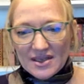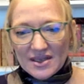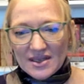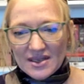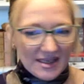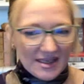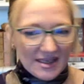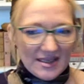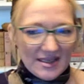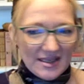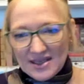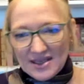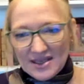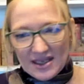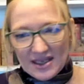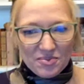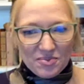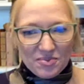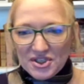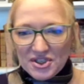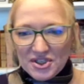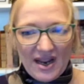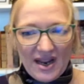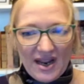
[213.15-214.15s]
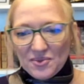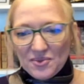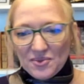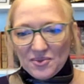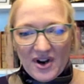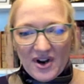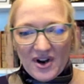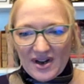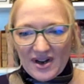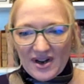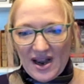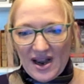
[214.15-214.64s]
66%
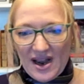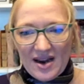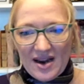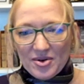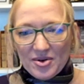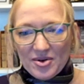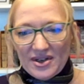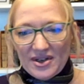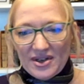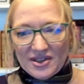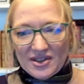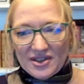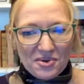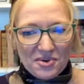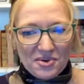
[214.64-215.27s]
want hybrid and